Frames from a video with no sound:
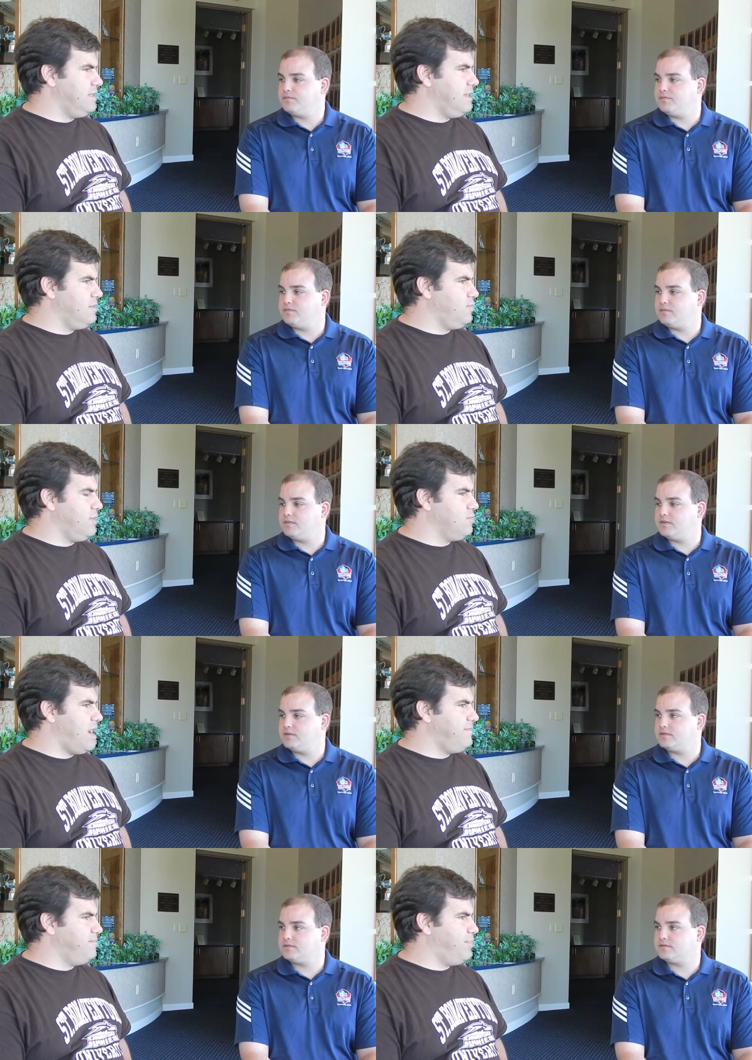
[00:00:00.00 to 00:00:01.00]
Speaker 1: uh, we
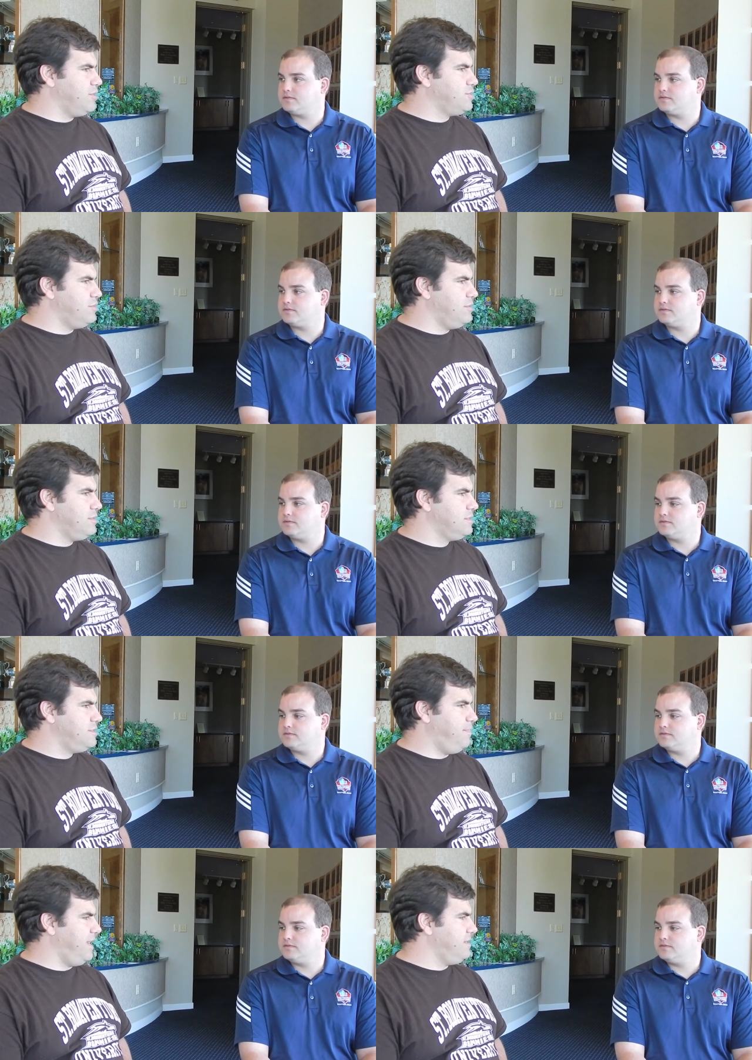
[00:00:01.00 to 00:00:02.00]
arrive in Barcelona,
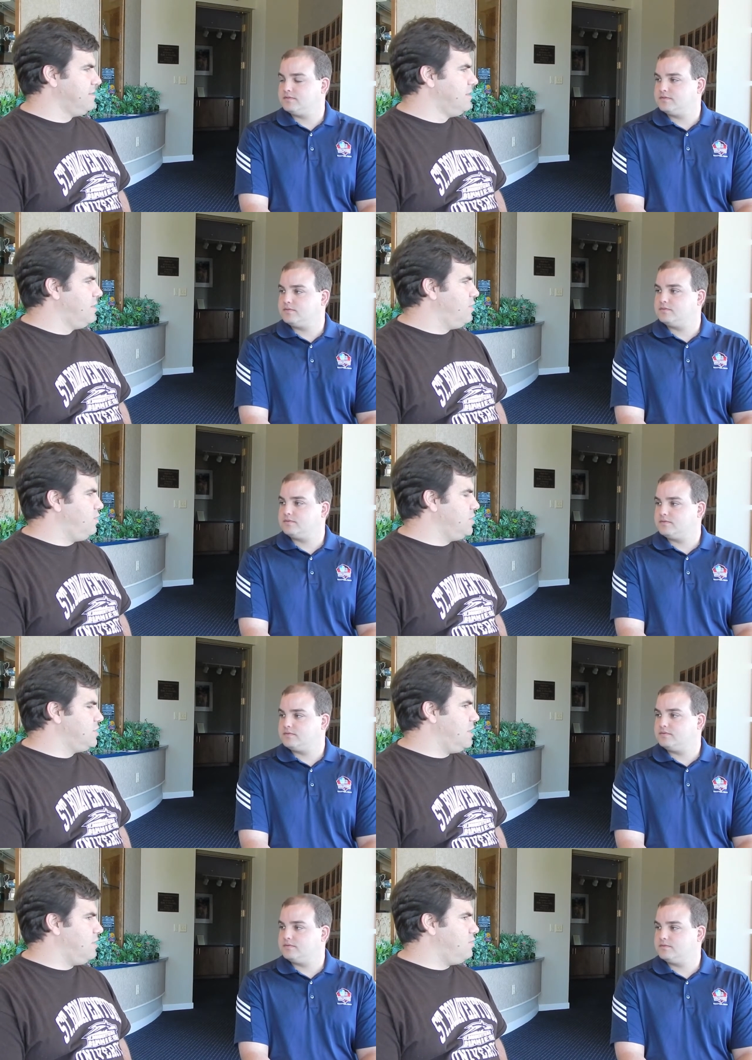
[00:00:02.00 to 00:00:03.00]
Spain, which
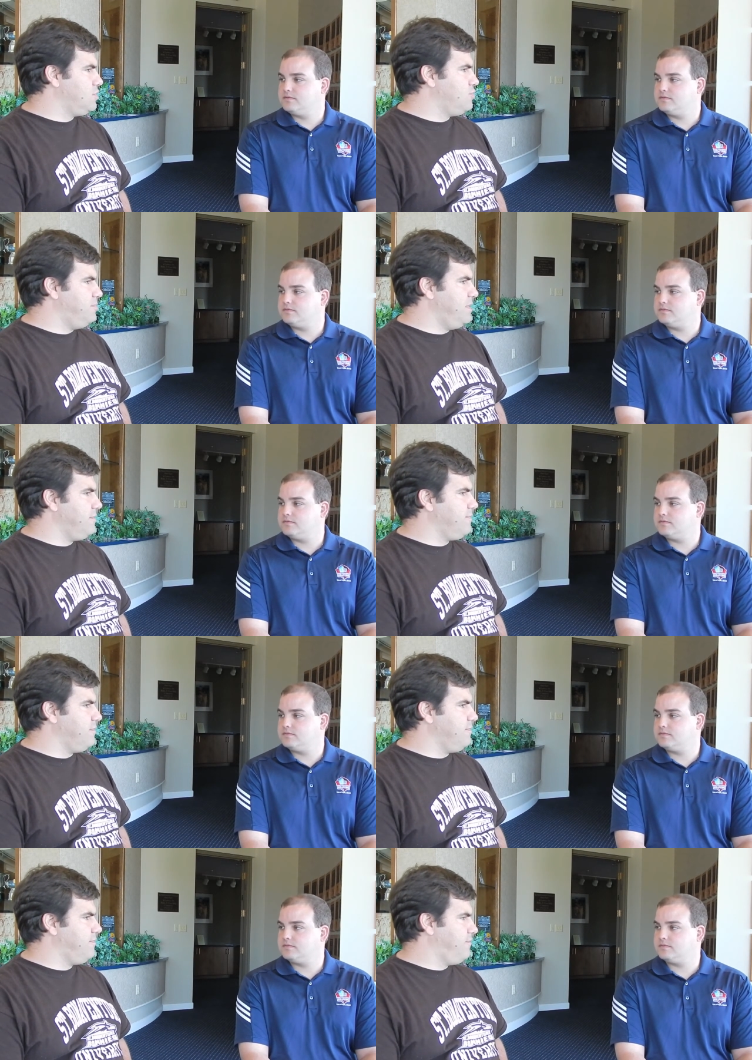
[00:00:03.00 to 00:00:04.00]
uh, which we'll be there for,
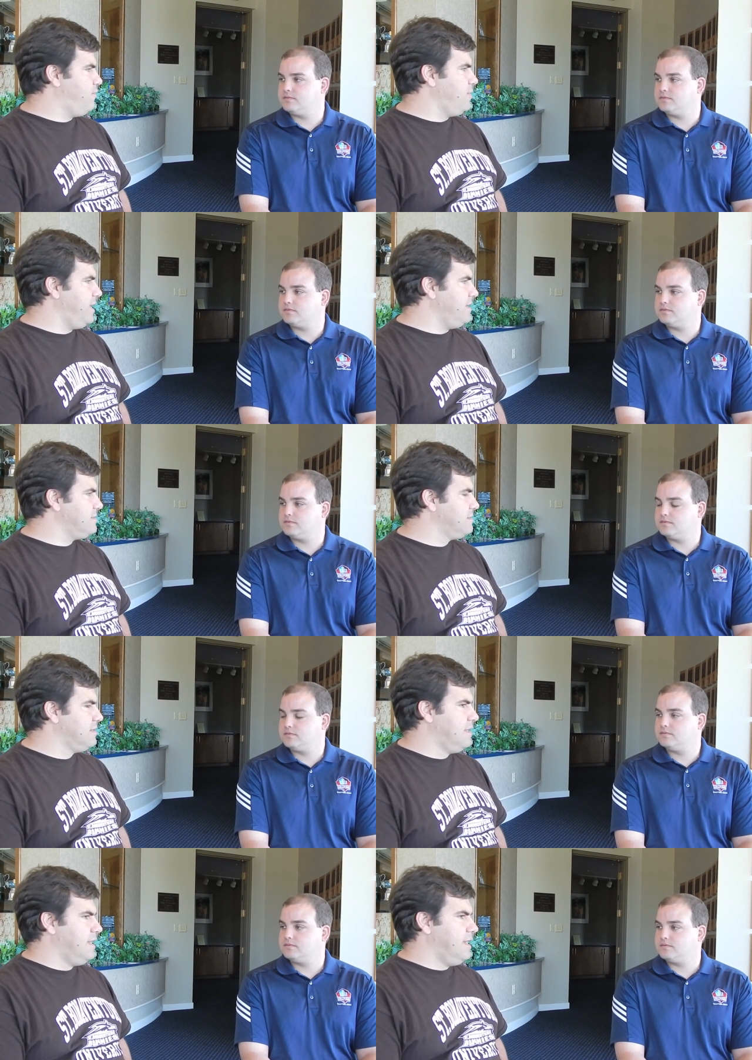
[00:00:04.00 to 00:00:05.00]
for four days.
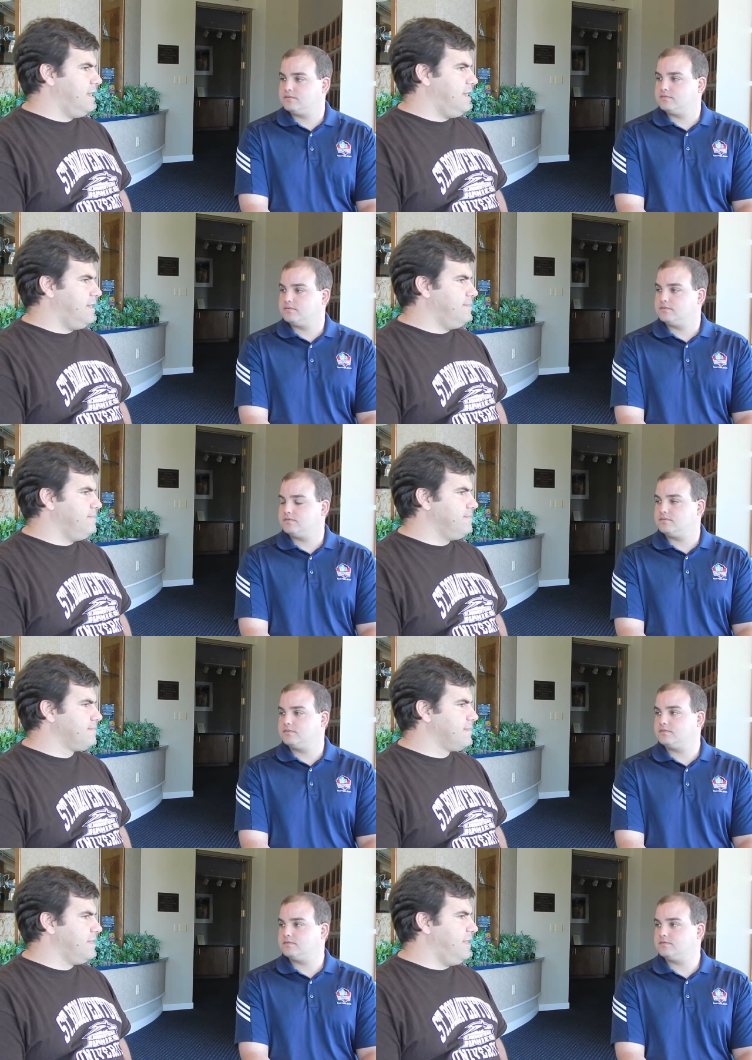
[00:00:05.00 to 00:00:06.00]
Um,
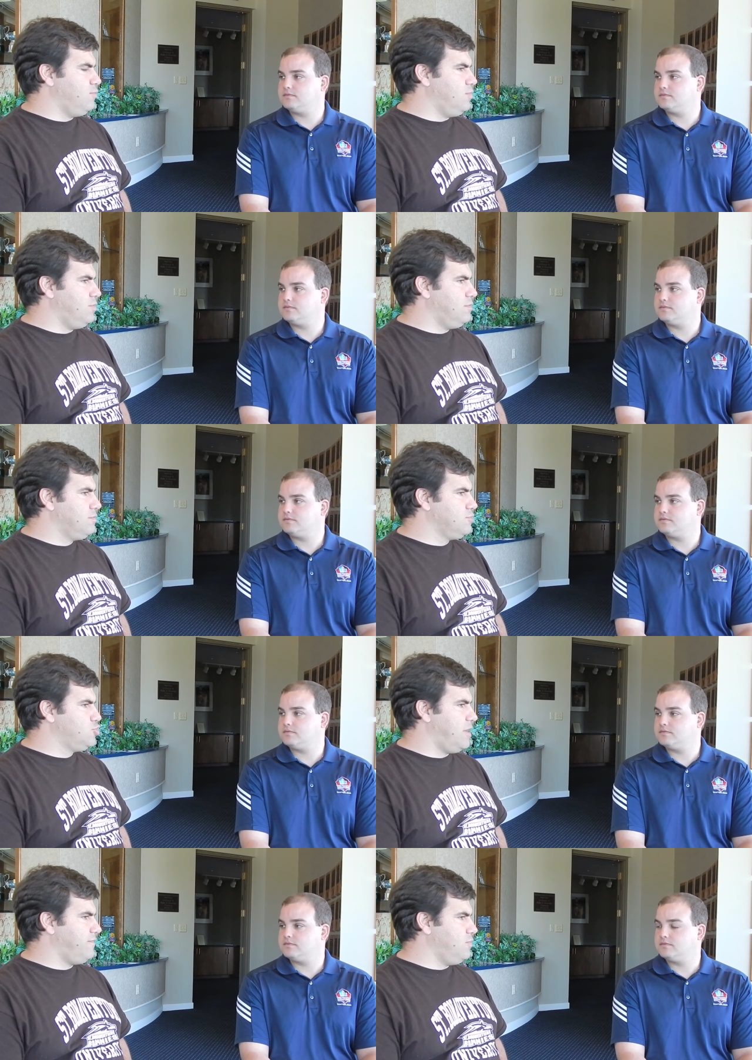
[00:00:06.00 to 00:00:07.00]
then we'll
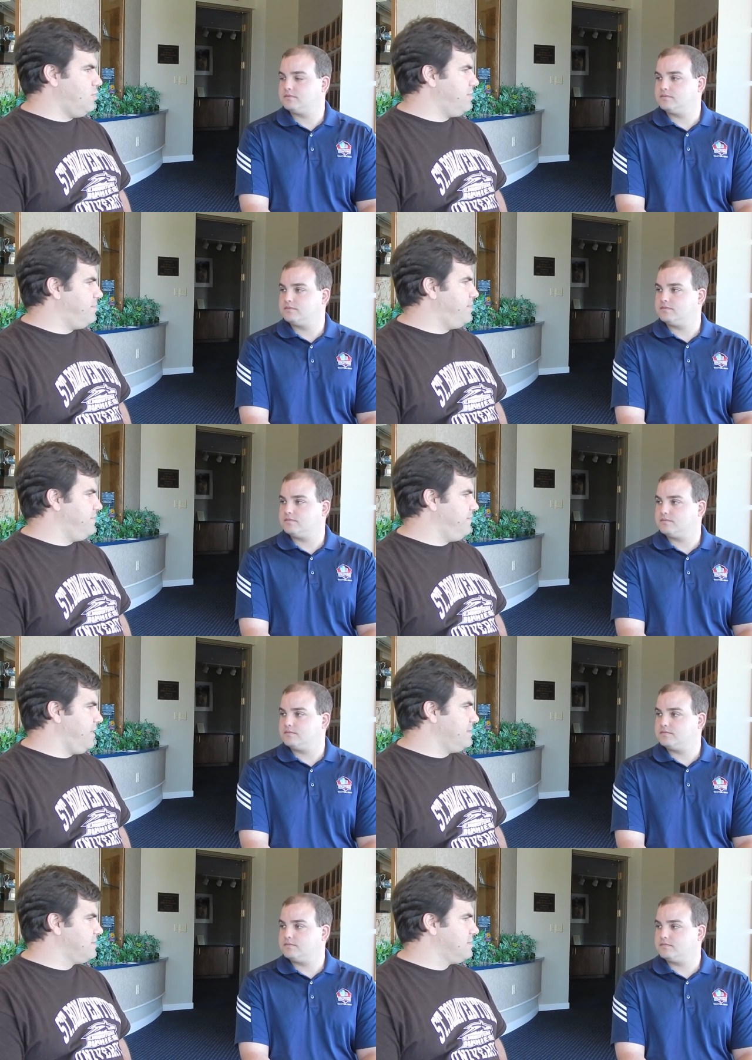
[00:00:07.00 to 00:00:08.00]
travel north up into
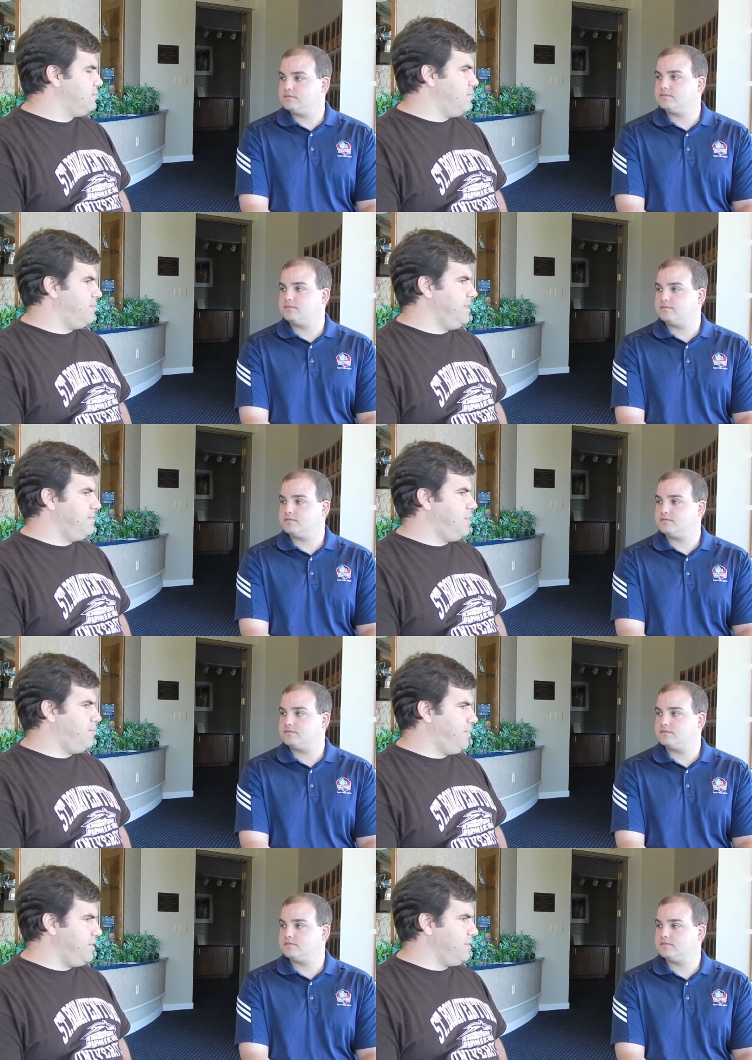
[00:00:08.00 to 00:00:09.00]
France, where we'll be in
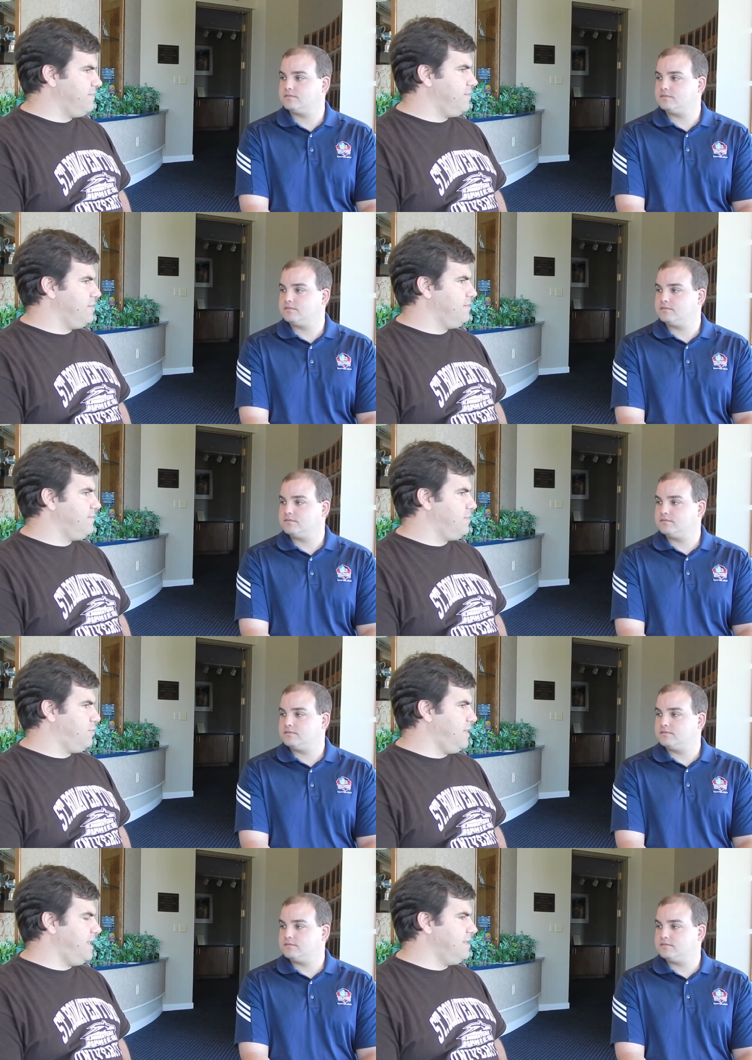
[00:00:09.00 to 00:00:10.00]
Montpellier for, for
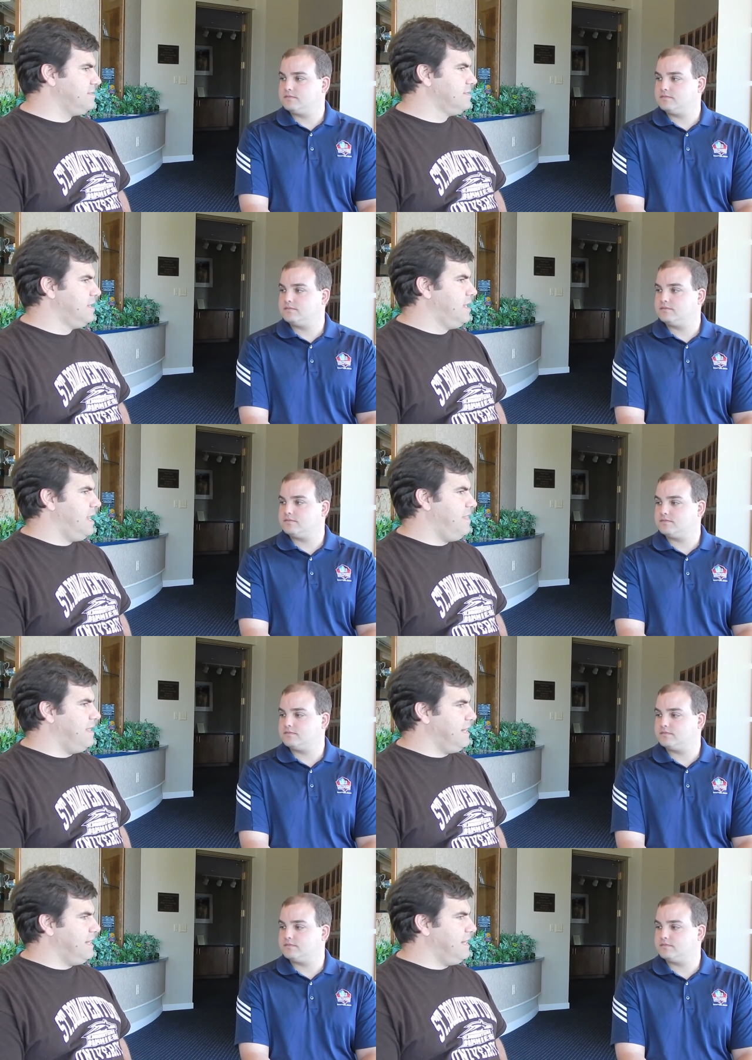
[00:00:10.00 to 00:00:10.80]
three days and then